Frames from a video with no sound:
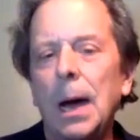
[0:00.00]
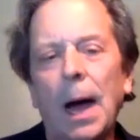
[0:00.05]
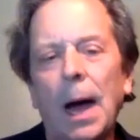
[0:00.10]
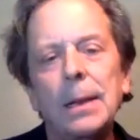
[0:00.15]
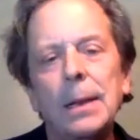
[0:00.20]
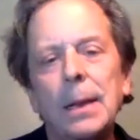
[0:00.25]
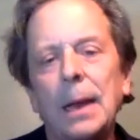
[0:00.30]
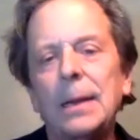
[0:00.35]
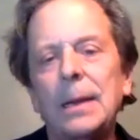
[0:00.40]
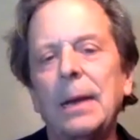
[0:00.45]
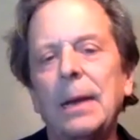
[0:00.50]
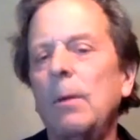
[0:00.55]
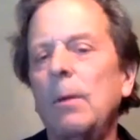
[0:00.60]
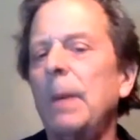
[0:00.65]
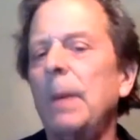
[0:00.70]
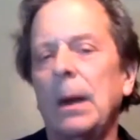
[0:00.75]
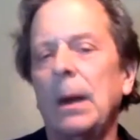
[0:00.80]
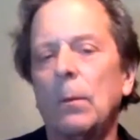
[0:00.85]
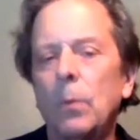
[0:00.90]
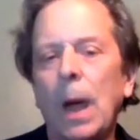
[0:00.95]
I never
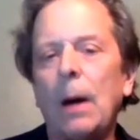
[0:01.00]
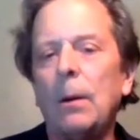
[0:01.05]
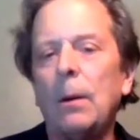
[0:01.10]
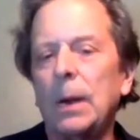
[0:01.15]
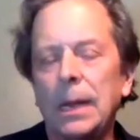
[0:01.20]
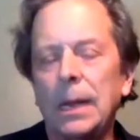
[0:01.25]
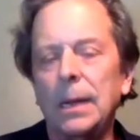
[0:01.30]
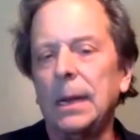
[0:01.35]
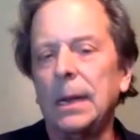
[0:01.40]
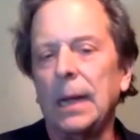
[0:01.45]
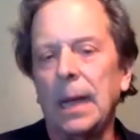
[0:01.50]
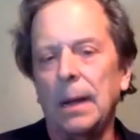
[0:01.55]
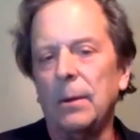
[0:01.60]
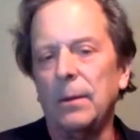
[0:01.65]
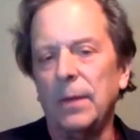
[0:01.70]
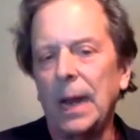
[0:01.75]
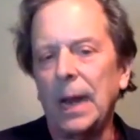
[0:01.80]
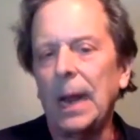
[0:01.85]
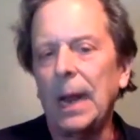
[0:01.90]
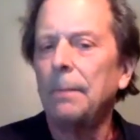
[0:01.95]
met a routing indicator
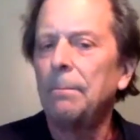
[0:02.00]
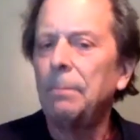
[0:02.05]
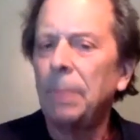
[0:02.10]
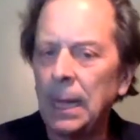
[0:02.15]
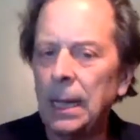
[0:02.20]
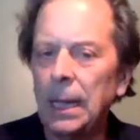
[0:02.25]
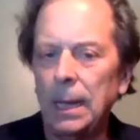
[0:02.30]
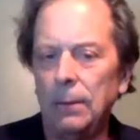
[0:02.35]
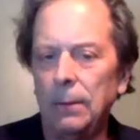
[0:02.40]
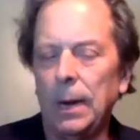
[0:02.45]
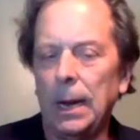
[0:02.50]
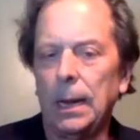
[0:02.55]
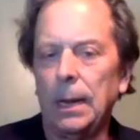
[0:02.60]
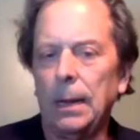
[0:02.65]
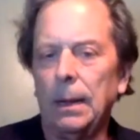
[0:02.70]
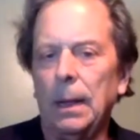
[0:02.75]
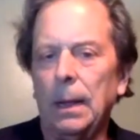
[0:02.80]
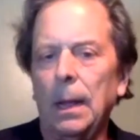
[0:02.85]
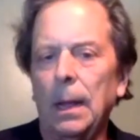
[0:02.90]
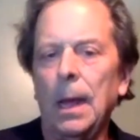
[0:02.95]
that had a pinky ring.
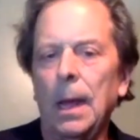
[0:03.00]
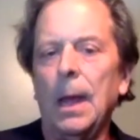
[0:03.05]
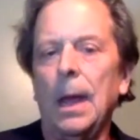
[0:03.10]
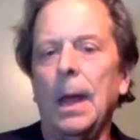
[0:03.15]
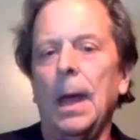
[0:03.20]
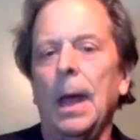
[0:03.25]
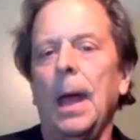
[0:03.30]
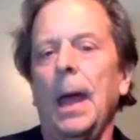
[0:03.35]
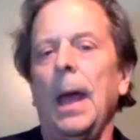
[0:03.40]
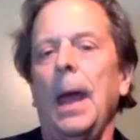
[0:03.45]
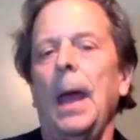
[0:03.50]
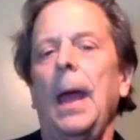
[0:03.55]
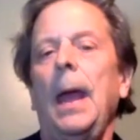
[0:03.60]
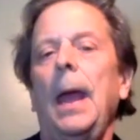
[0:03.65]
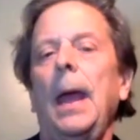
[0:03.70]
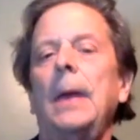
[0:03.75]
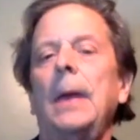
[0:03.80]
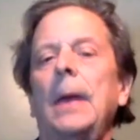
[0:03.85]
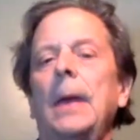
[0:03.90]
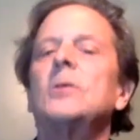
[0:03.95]

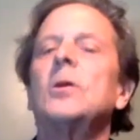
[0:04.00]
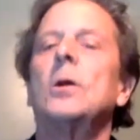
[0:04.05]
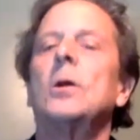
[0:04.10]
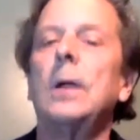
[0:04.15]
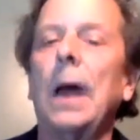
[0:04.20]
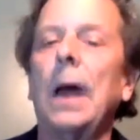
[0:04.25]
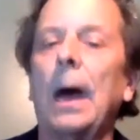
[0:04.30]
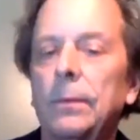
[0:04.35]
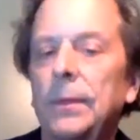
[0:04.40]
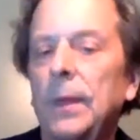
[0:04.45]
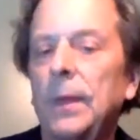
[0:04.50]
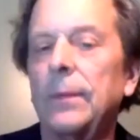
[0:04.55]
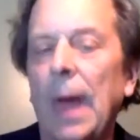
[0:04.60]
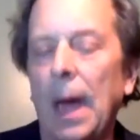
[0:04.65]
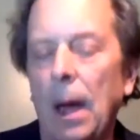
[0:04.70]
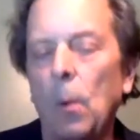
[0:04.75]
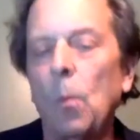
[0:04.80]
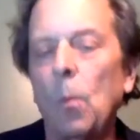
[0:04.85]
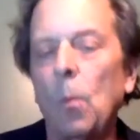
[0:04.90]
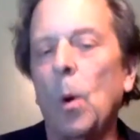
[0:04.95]
And it turned out that
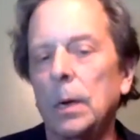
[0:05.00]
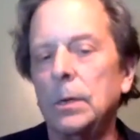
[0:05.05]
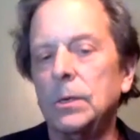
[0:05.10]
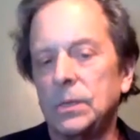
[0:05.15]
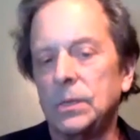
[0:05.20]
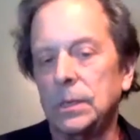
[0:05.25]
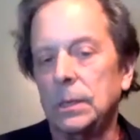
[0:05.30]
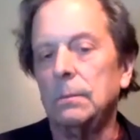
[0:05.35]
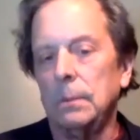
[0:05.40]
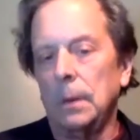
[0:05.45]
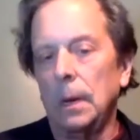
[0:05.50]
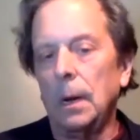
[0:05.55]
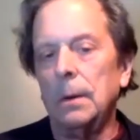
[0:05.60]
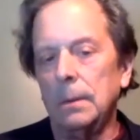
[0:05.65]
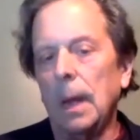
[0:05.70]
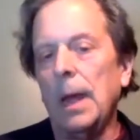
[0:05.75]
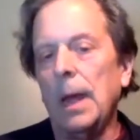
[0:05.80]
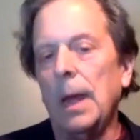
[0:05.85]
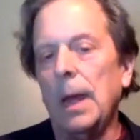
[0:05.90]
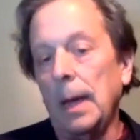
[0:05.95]
that was
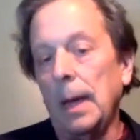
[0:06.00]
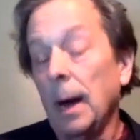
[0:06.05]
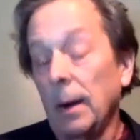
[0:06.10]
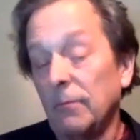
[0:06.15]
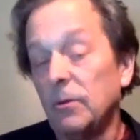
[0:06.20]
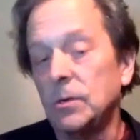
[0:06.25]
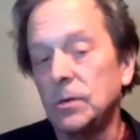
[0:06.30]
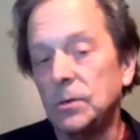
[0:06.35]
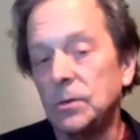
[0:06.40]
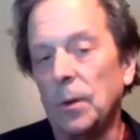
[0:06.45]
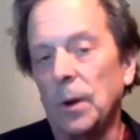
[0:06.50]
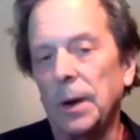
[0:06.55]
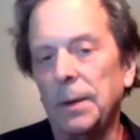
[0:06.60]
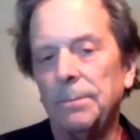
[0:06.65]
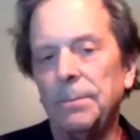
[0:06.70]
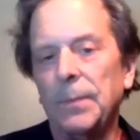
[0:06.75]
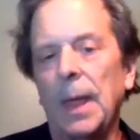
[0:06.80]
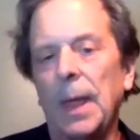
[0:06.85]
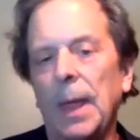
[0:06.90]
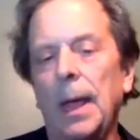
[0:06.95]
a cover
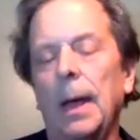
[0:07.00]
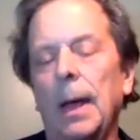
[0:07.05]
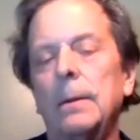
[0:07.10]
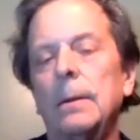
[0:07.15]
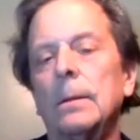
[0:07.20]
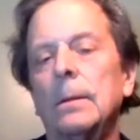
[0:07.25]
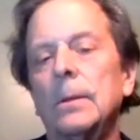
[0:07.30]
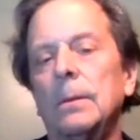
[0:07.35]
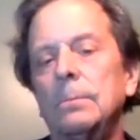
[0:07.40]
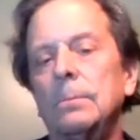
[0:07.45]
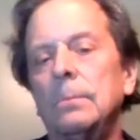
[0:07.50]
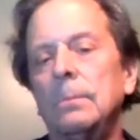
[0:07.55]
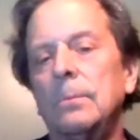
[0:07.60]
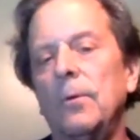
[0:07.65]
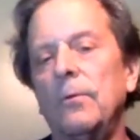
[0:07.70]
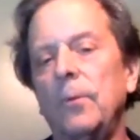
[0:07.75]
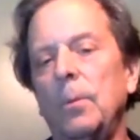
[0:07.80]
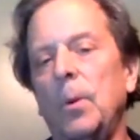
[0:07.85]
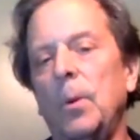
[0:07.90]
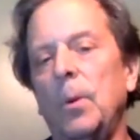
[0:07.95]
story. And the
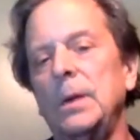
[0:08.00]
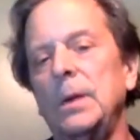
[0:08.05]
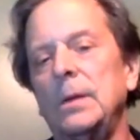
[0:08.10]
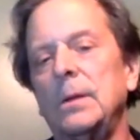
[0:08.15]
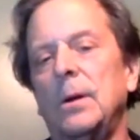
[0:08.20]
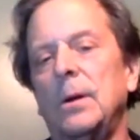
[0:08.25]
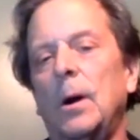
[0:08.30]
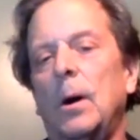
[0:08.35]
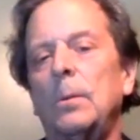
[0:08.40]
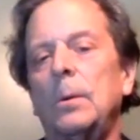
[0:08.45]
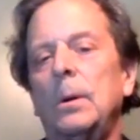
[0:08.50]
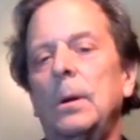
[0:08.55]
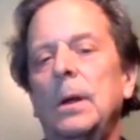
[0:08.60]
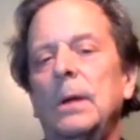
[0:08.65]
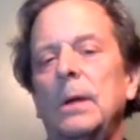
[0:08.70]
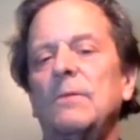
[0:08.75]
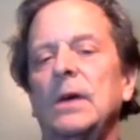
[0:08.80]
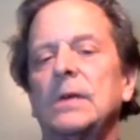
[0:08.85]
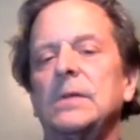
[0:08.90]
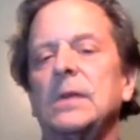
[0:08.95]
review board did their own
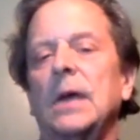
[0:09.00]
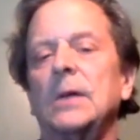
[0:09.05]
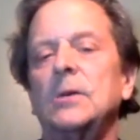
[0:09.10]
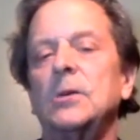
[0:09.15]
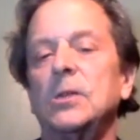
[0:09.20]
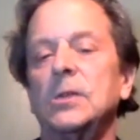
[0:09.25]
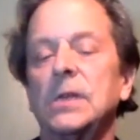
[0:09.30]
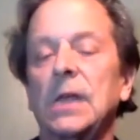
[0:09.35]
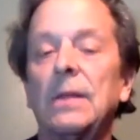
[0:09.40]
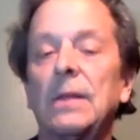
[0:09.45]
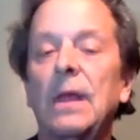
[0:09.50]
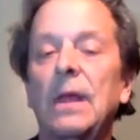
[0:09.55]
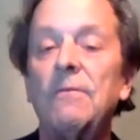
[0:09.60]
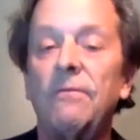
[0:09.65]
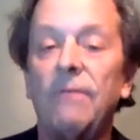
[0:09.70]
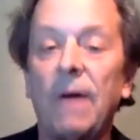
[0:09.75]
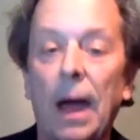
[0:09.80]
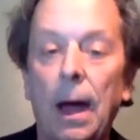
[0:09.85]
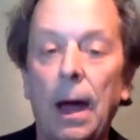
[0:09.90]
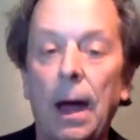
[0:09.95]
investigations, and they
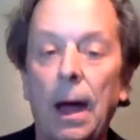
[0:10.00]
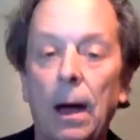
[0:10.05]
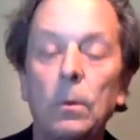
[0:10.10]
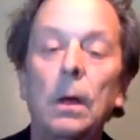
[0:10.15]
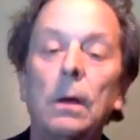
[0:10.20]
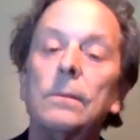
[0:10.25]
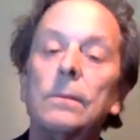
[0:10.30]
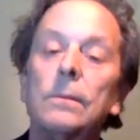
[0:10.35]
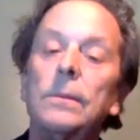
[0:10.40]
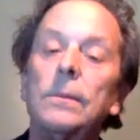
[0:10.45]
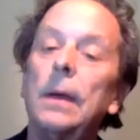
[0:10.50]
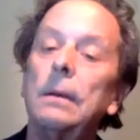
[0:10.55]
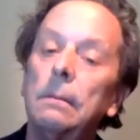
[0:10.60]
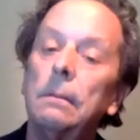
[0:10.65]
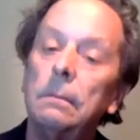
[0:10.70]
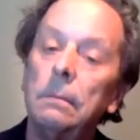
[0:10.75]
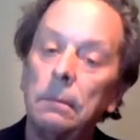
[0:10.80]
found that